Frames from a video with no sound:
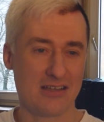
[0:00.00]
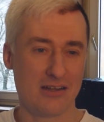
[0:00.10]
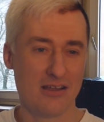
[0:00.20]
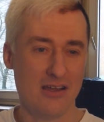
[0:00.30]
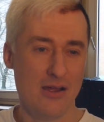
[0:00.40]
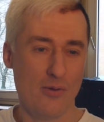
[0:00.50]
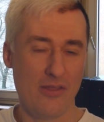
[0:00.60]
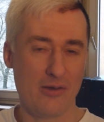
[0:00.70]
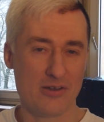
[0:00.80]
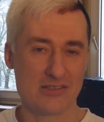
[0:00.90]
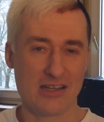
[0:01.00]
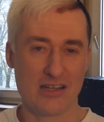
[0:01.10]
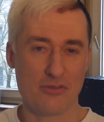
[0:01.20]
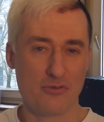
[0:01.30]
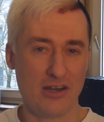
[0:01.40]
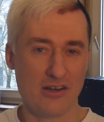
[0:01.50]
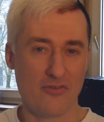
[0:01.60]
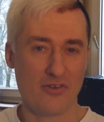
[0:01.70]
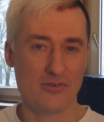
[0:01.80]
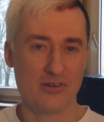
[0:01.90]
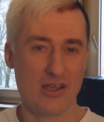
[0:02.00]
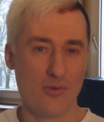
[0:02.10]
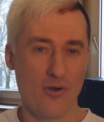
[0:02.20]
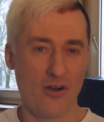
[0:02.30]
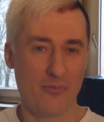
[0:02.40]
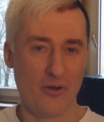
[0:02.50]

And when there was, like, a threat of a nuclear war,